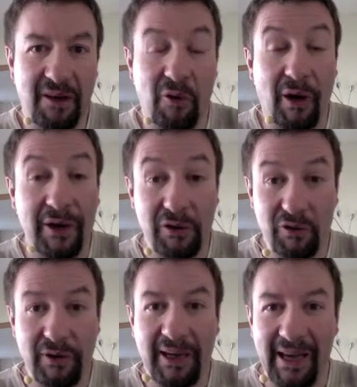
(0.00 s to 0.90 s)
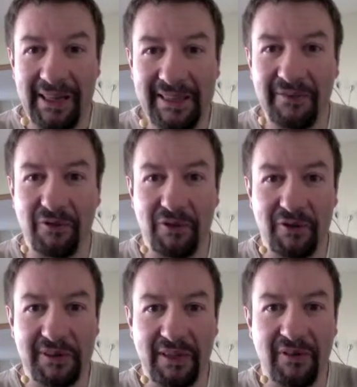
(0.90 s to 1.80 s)
Or are you doing anything for
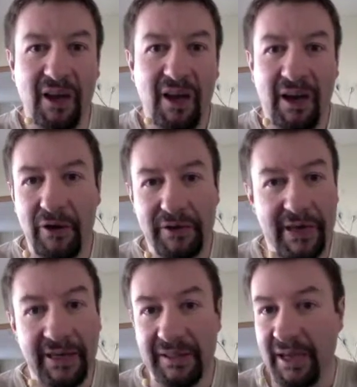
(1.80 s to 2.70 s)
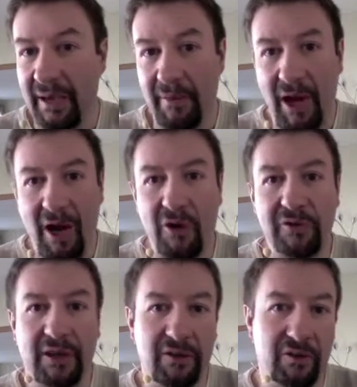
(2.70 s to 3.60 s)
yourself? Are you taking time
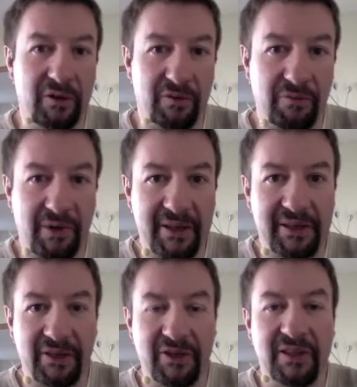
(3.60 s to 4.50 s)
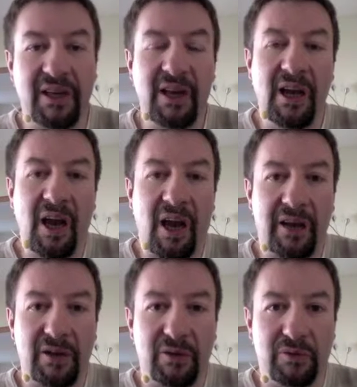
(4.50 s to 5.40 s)
out? Are you going to massages?
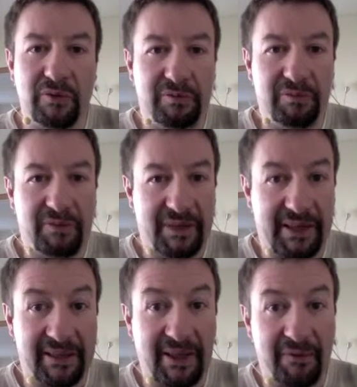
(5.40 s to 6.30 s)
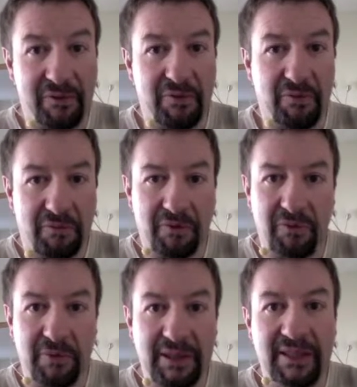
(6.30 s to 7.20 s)
Are you taking time to,
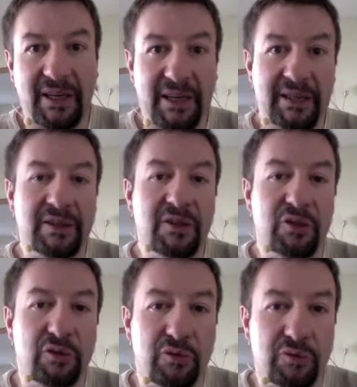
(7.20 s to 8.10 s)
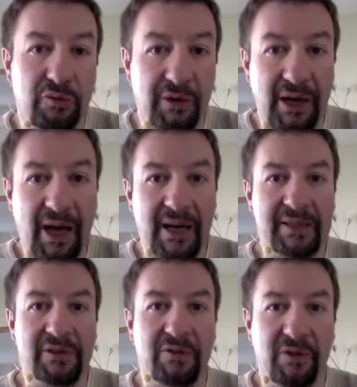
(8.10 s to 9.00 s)
to meditate, to, to
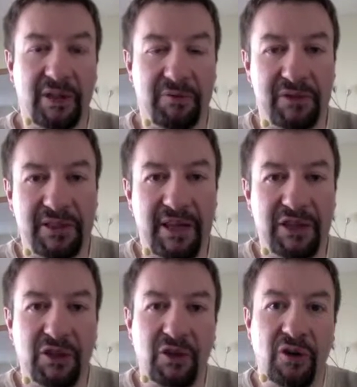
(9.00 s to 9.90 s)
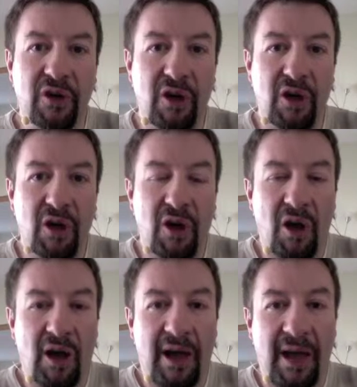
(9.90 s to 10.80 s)
relax, to connect with nature?
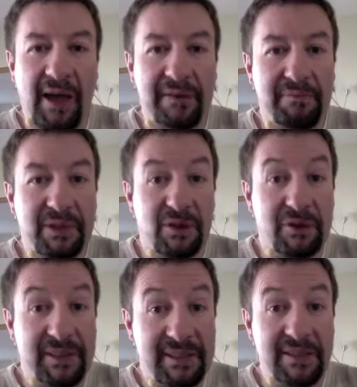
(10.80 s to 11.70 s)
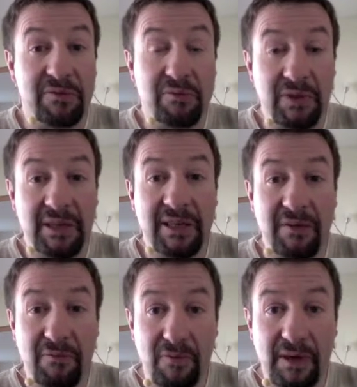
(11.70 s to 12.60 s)
Because this is
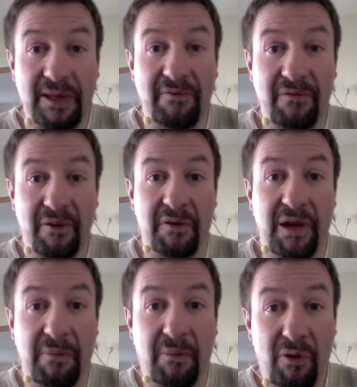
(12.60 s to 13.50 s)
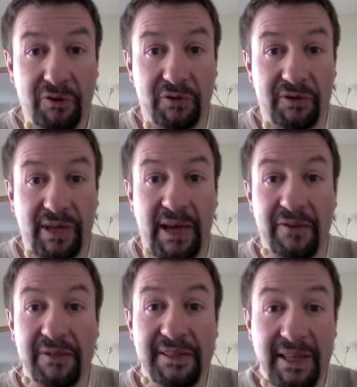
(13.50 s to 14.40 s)
really, really very important.
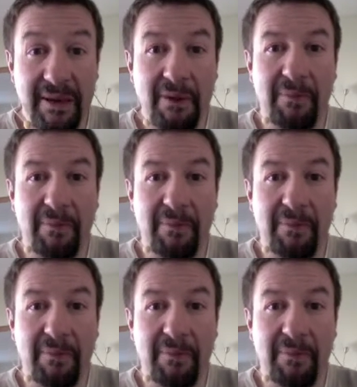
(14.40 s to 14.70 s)
And the same